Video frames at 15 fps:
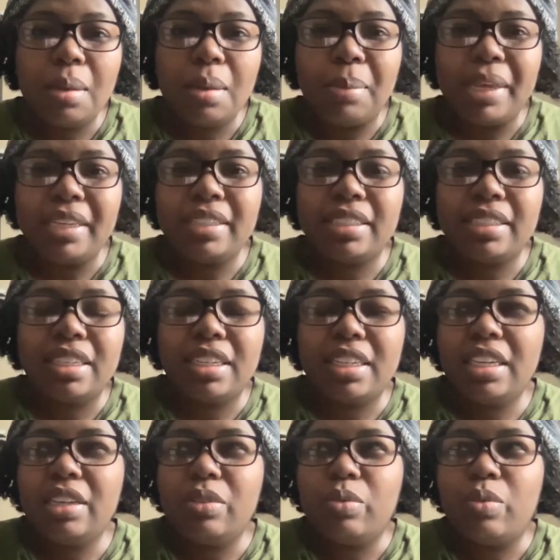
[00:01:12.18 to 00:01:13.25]

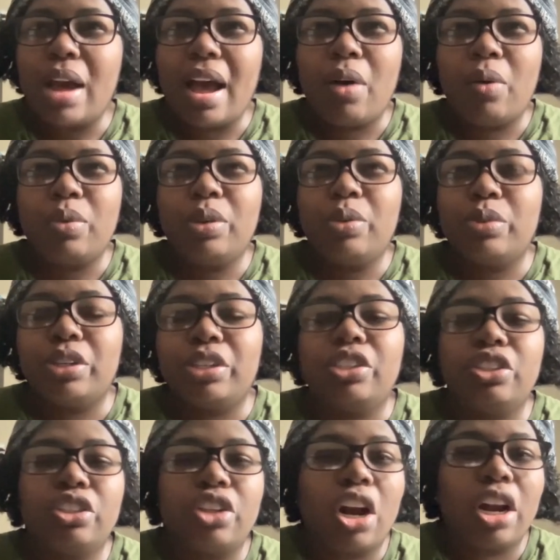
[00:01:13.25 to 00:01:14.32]
basically how we were
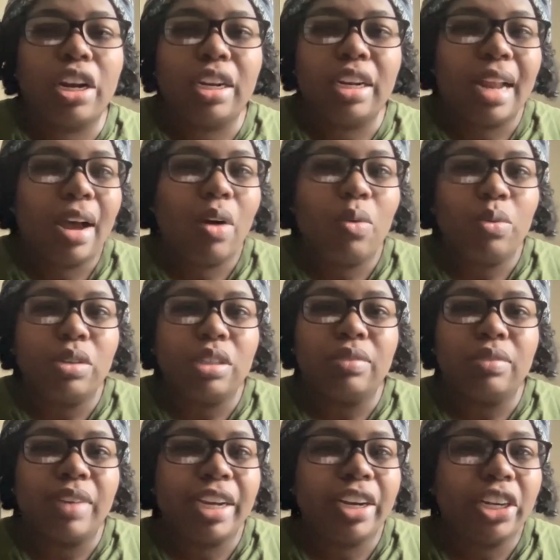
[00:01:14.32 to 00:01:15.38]
starting out was
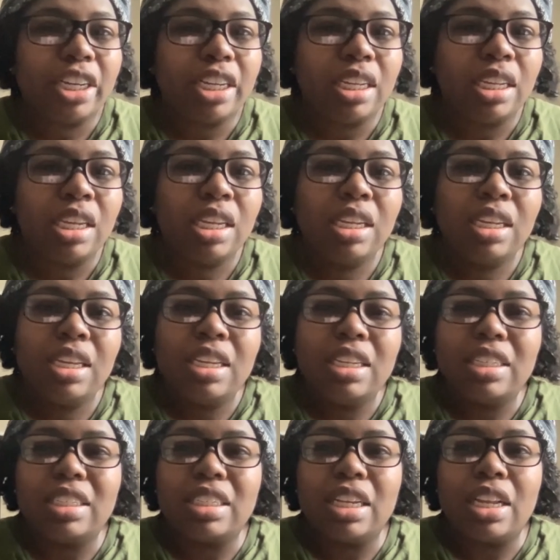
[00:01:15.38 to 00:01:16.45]
very
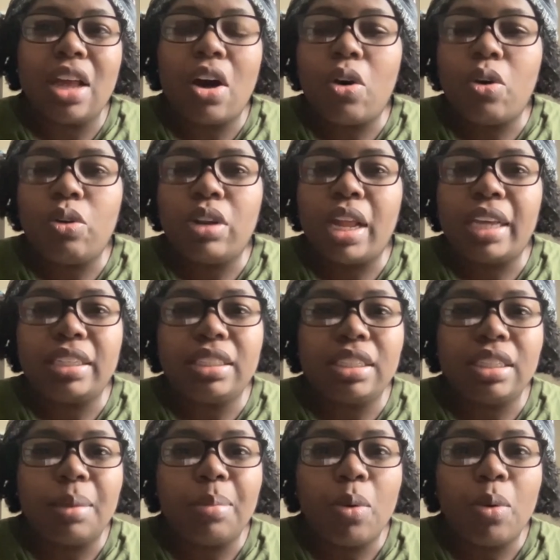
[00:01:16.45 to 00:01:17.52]
slow, like to the
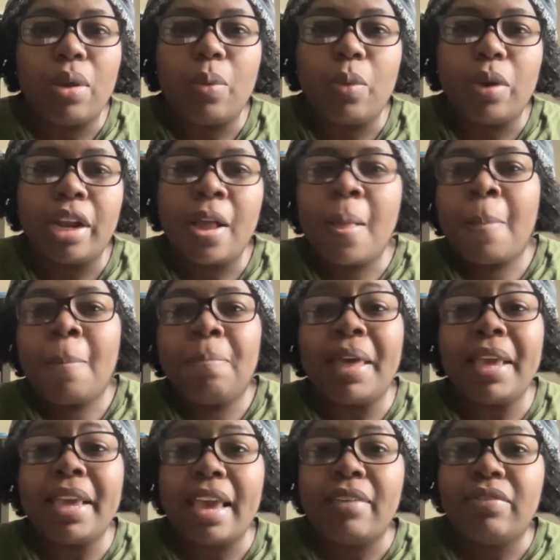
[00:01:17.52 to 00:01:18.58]
point where they
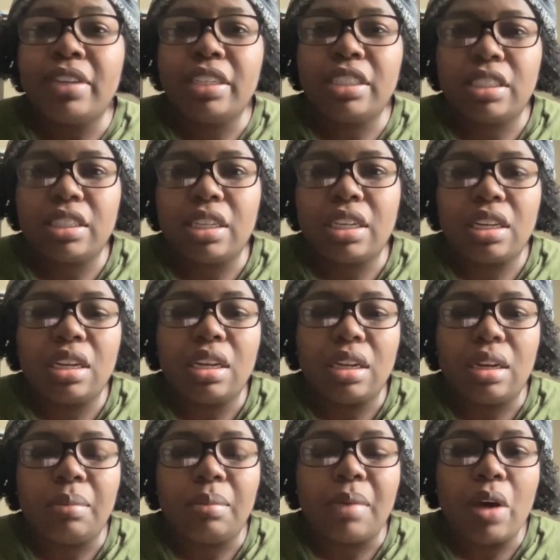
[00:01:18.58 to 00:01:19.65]
gave us
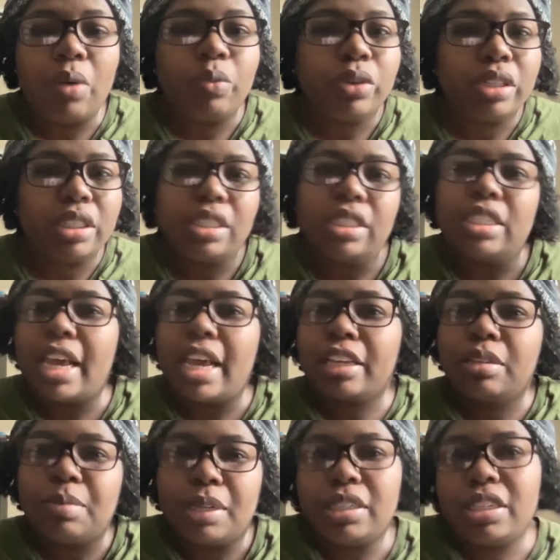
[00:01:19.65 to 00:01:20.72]
unrealistic
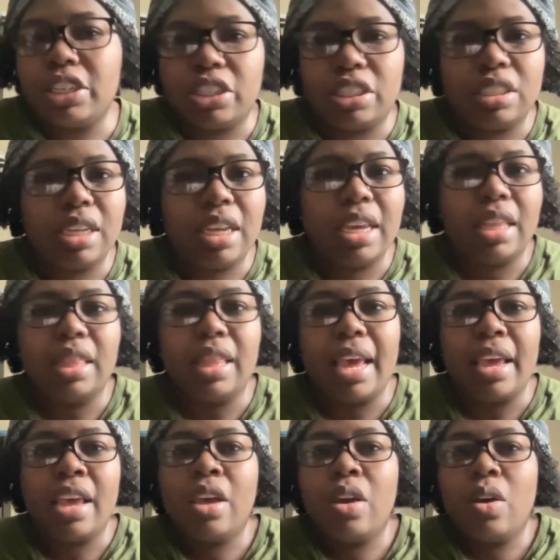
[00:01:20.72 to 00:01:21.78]
expectations, saying that
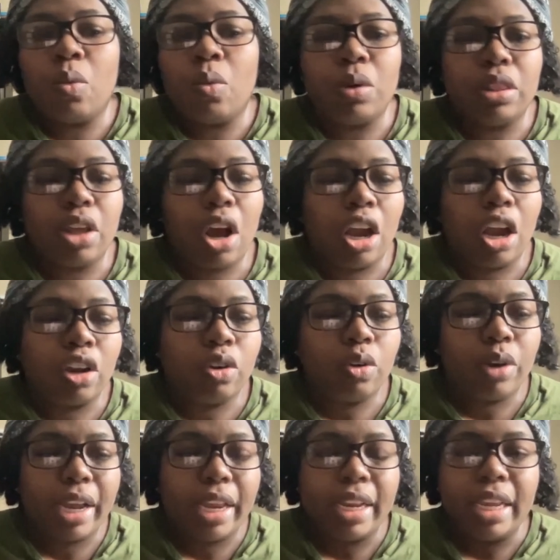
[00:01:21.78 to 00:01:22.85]
with our
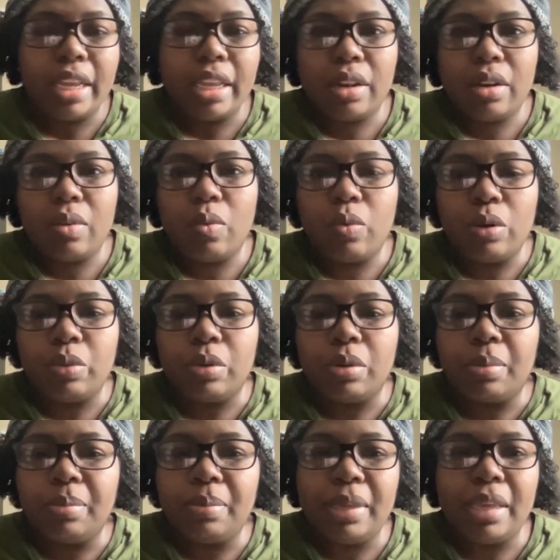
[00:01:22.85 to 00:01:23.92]
credit, we will
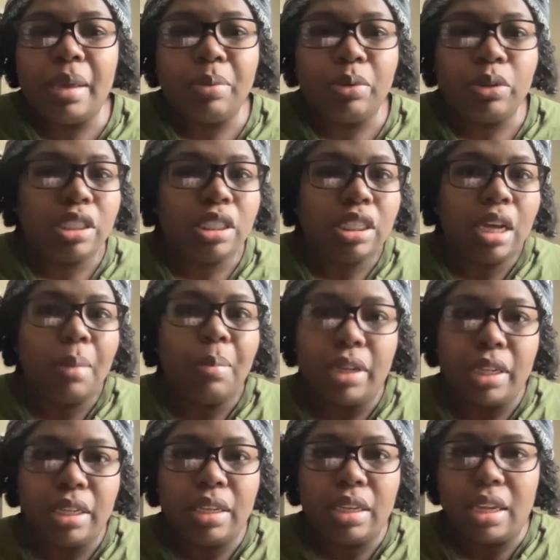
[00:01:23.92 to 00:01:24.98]
be able to double
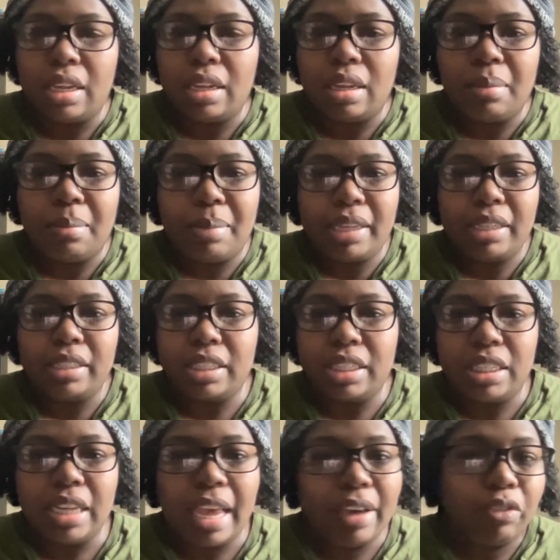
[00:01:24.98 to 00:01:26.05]
it
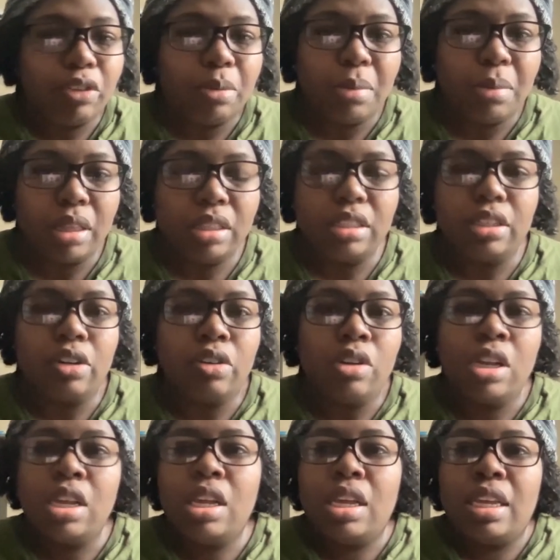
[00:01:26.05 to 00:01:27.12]
basically every month. So
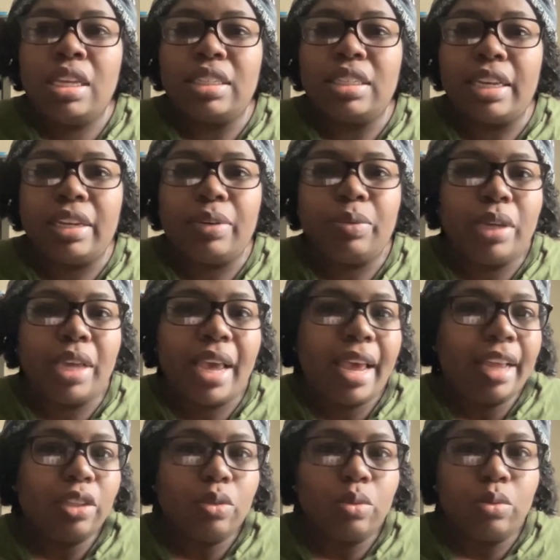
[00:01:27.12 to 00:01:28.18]
say we
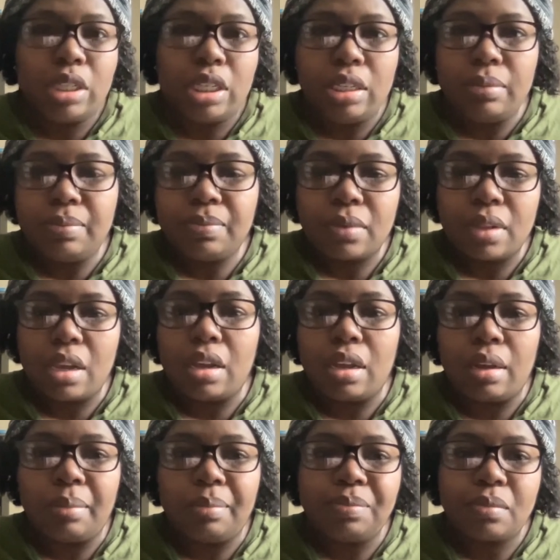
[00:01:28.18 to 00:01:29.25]
had 20K
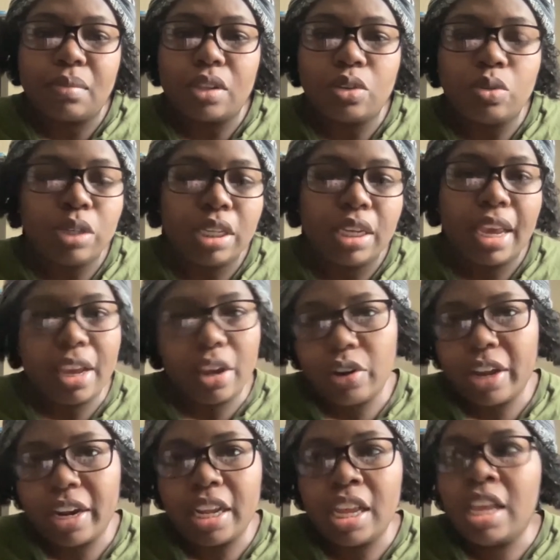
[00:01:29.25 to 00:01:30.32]
in
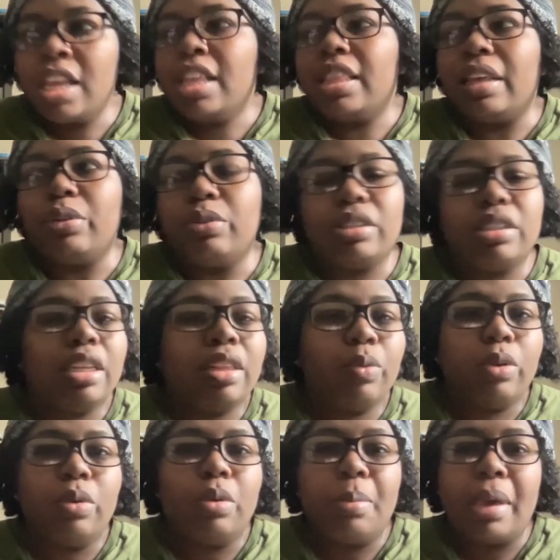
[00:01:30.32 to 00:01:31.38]
credit, they would say that we
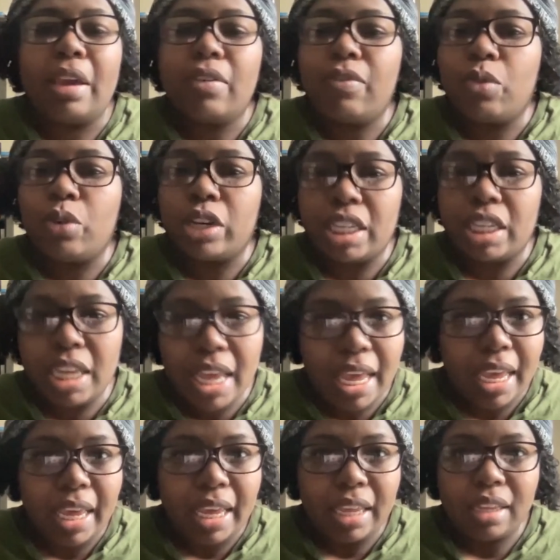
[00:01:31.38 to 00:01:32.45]
would make
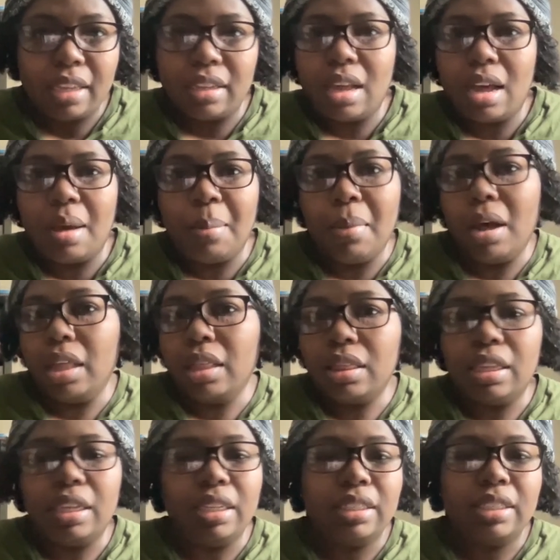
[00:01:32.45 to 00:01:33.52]
40K a month
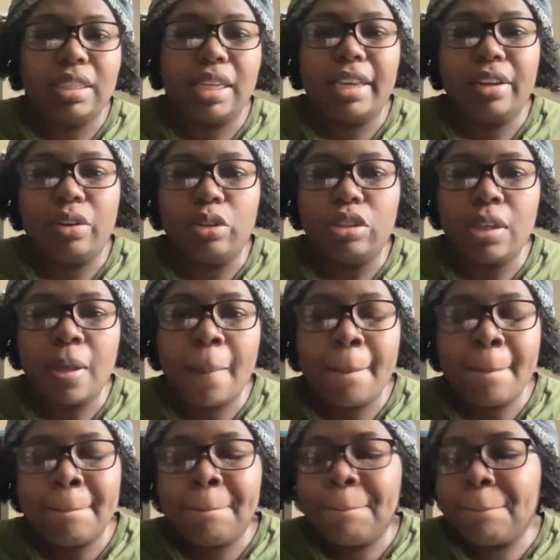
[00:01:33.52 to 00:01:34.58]
in sales,
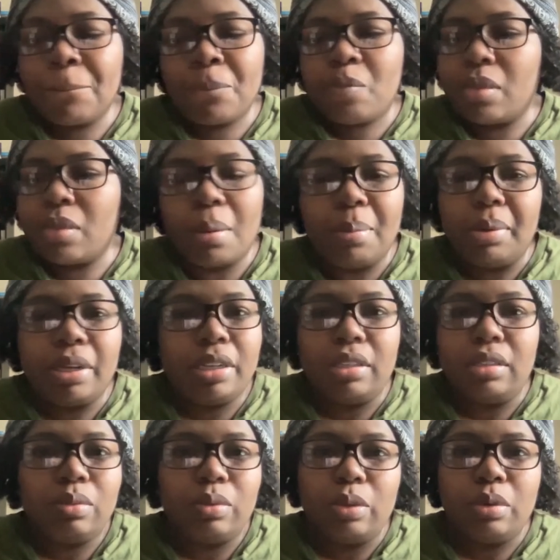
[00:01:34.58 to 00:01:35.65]
but
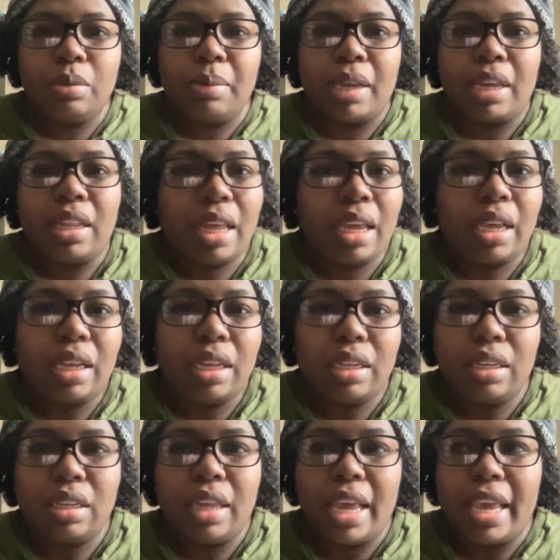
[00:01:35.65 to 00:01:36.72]
we were making like
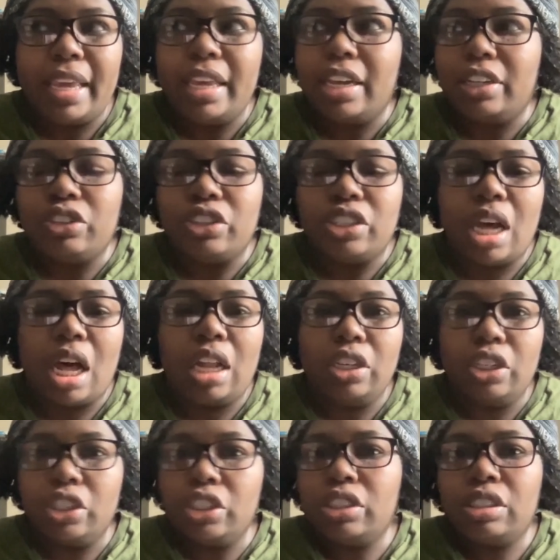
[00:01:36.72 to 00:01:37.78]
$800,
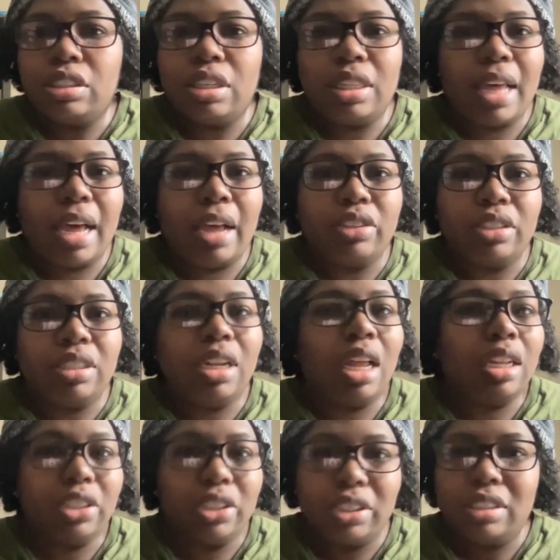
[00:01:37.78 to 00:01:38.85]

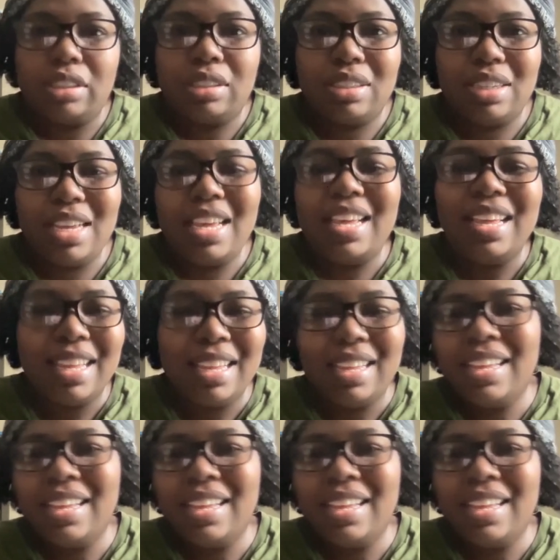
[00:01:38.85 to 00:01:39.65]
$1,000.